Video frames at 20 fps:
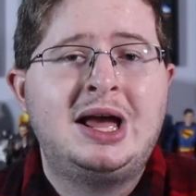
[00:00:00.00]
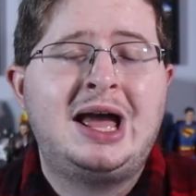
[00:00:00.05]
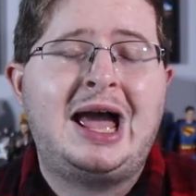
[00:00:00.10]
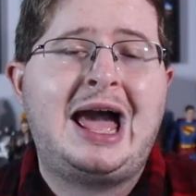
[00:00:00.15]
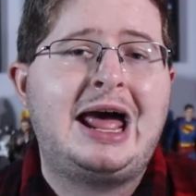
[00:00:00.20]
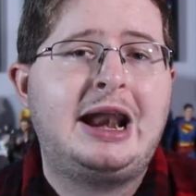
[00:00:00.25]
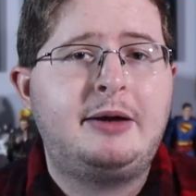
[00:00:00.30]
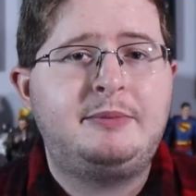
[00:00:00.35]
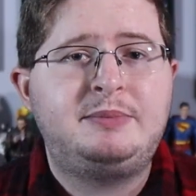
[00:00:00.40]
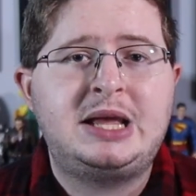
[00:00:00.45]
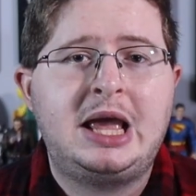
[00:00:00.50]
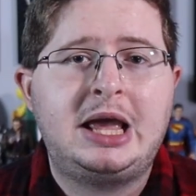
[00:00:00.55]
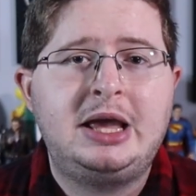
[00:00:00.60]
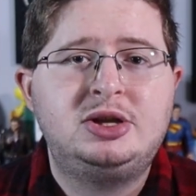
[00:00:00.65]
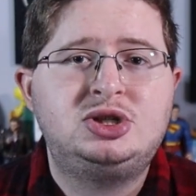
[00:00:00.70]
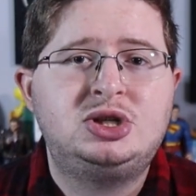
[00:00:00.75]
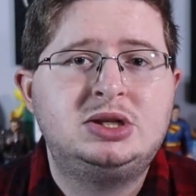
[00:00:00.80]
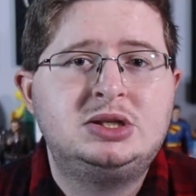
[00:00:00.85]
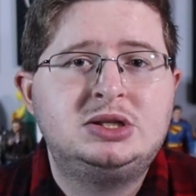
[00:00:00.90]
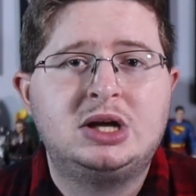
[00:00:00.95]

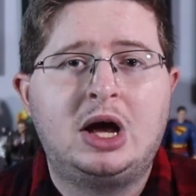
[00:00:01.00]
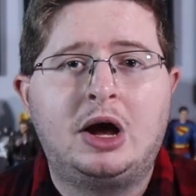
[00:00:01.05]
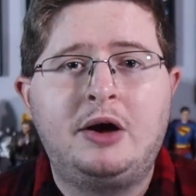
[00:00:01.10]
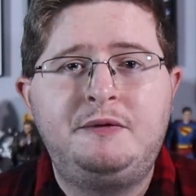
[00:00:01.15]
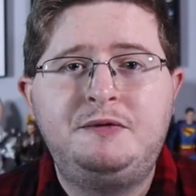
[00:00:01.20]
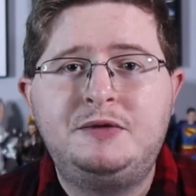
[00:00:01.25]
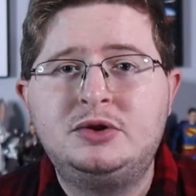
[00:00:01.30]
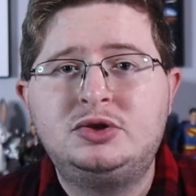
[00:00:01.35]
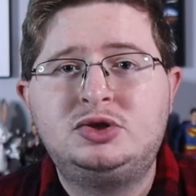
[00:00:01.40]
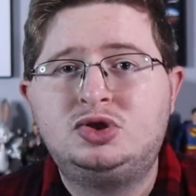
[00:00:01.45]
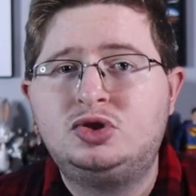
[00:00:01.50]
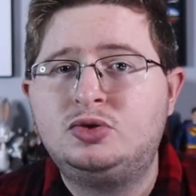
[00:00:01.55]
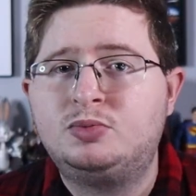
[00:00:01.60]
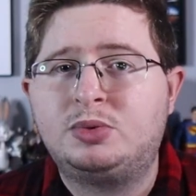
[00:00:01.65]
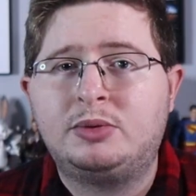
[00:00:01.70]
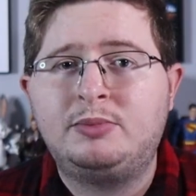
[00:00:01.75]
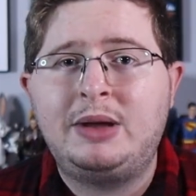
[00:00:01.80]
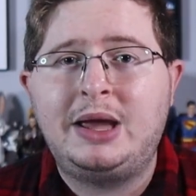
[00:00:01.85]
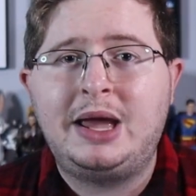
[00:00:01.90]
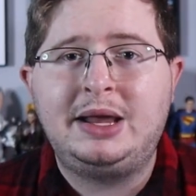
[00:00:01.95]
adaptations of the
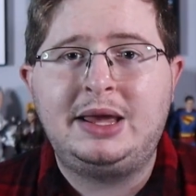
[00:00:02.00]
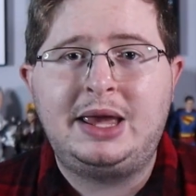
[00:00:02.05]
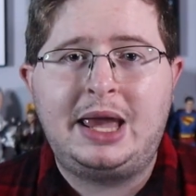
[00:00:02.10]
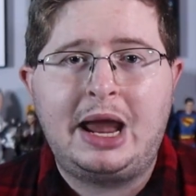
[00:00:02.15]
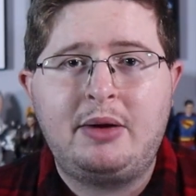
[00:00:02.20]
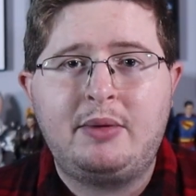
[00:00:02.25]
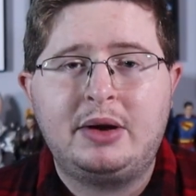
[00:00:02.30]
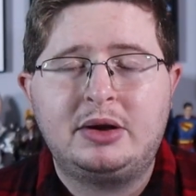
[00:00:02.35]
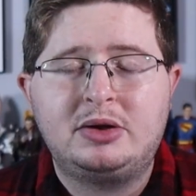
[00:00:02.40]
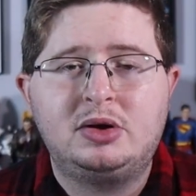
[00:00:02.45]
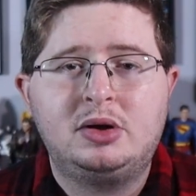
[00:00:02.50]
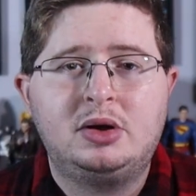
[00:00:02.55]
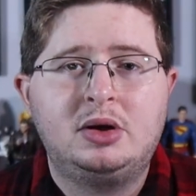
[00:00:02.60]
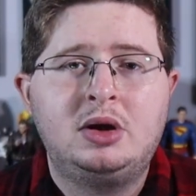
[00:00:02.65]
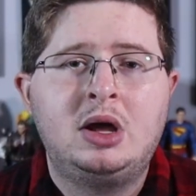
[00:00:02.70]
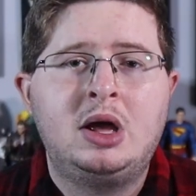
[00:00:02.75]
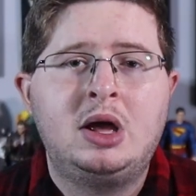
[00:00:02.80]
Superman character,